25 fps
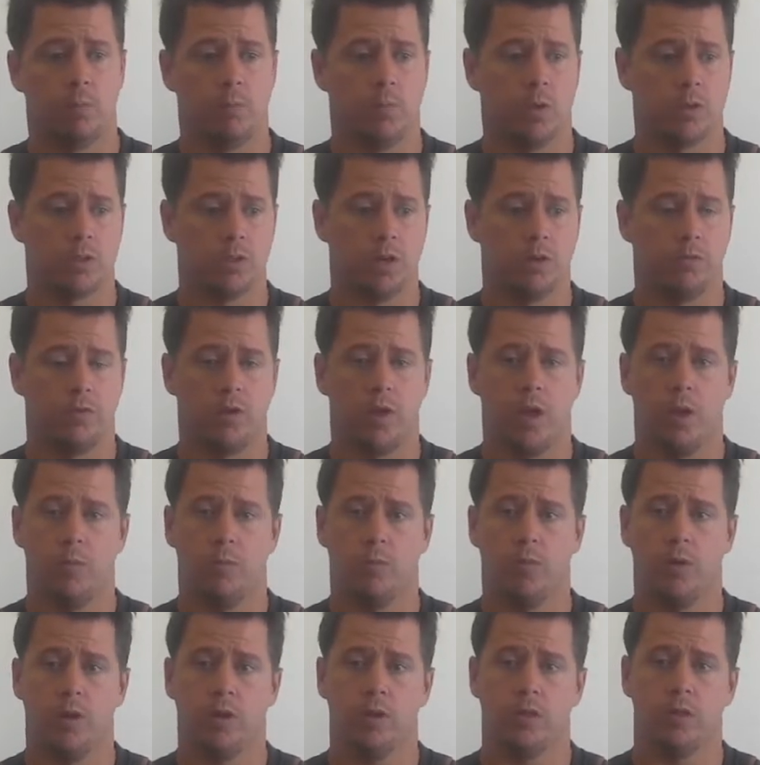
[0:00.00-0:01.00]
Myself and
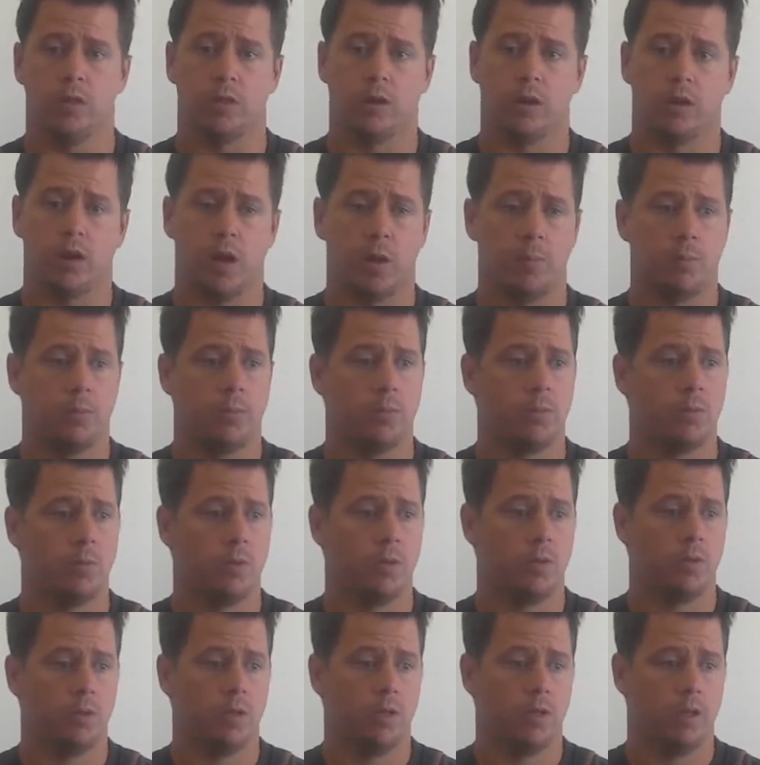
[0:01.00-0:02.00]
Henry, the club,
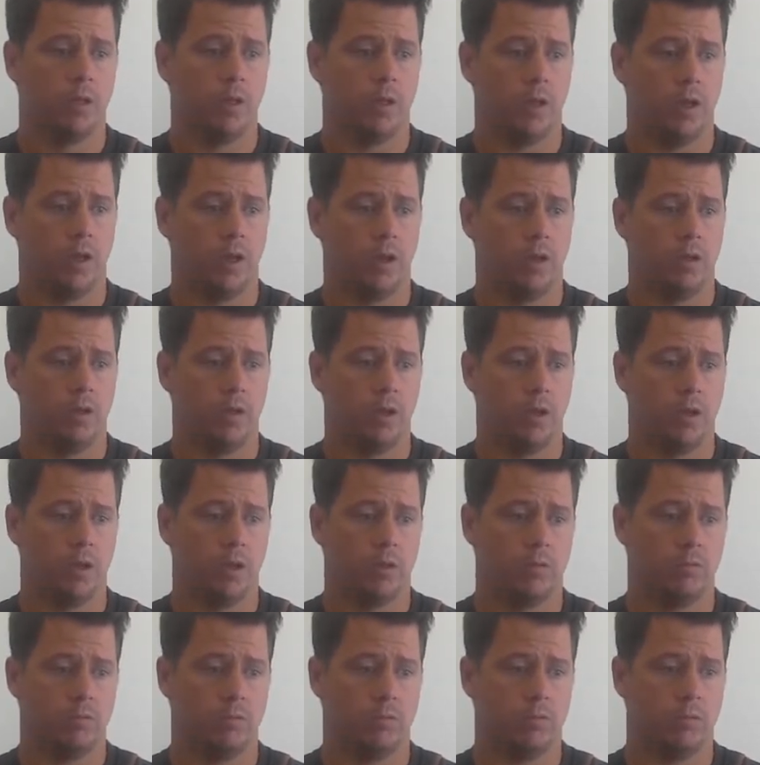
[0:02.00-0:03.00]
and
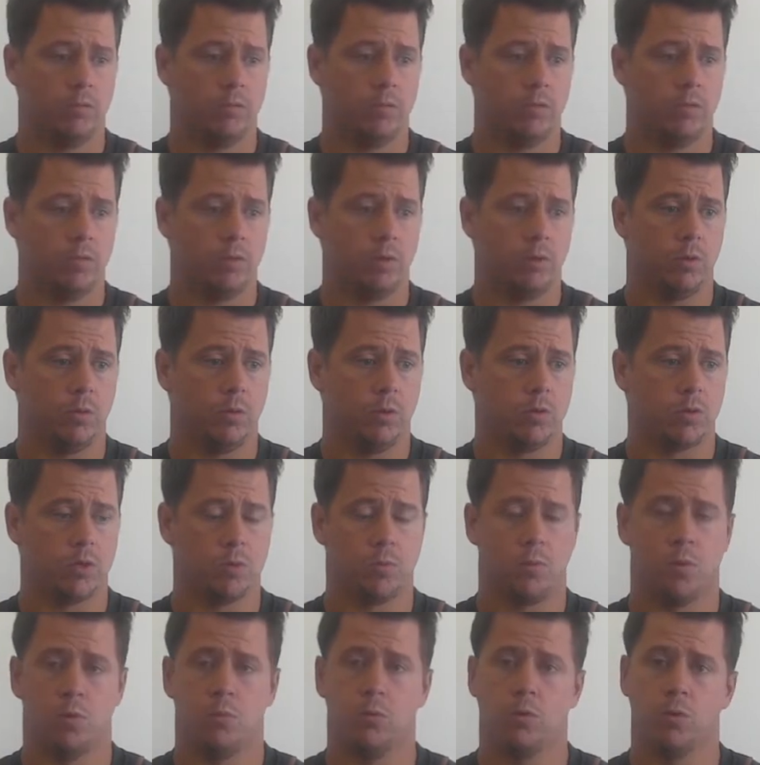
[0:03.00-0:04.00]
that we'll
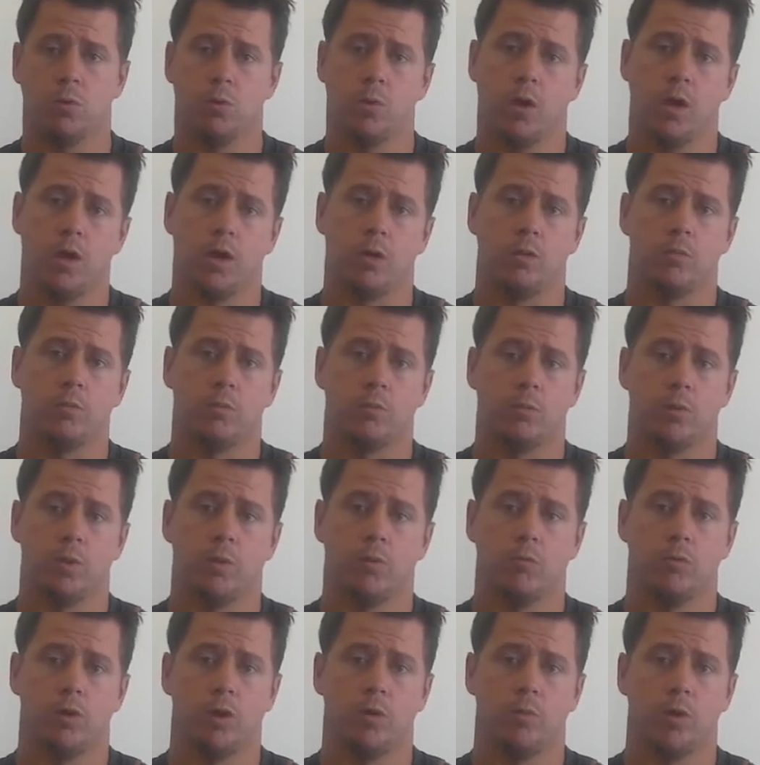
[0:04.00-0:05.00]
support them all the way, and
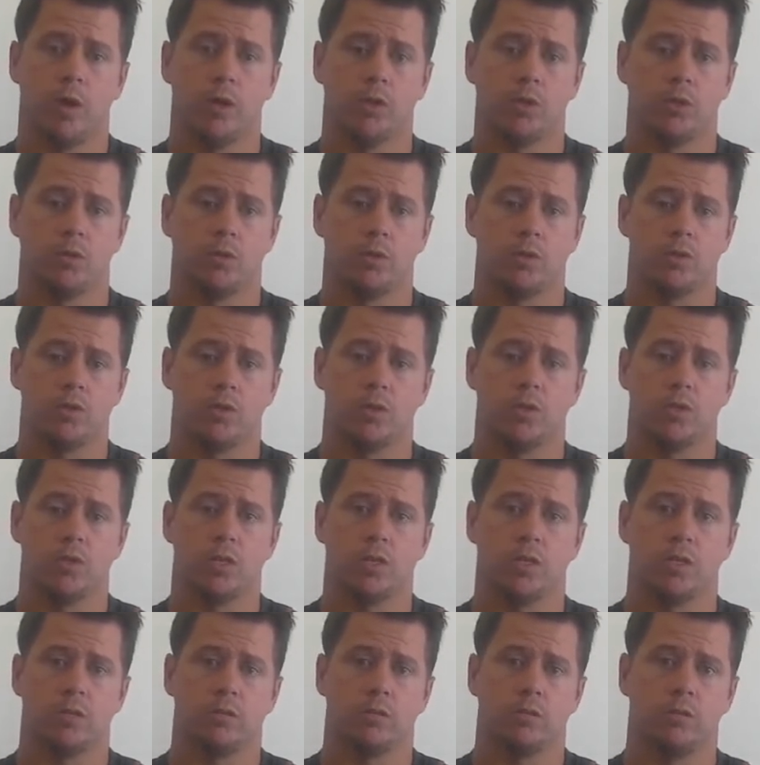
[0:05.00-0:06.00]
we'll really make sure it's a good
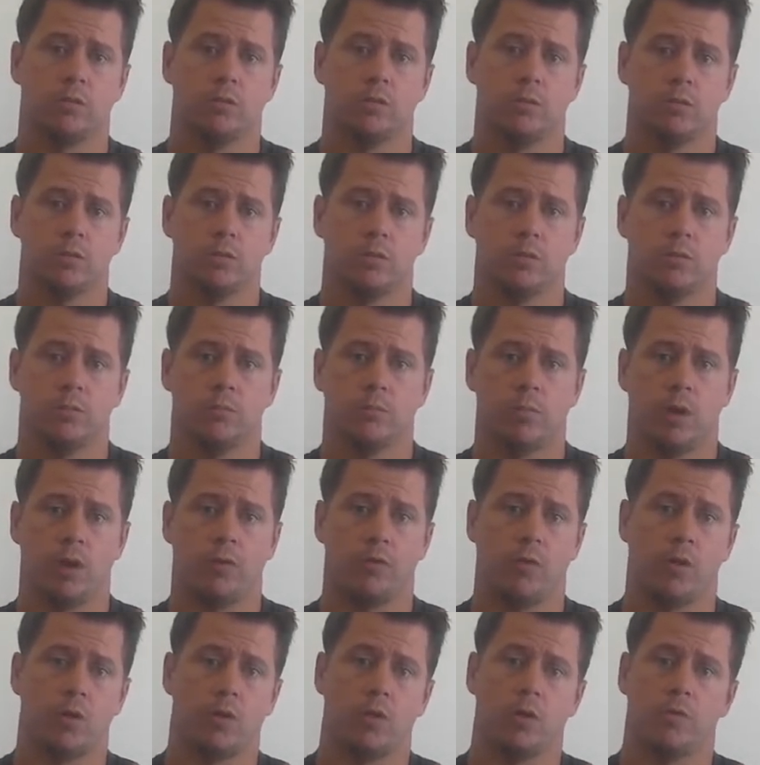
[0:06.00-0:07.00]
season
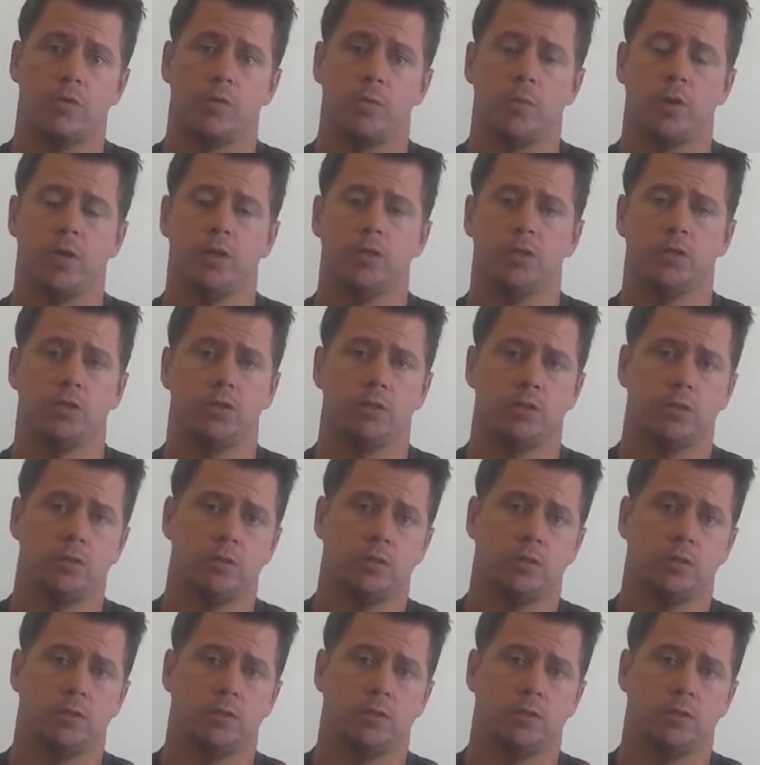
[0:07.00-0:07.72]
both on and off the pitch.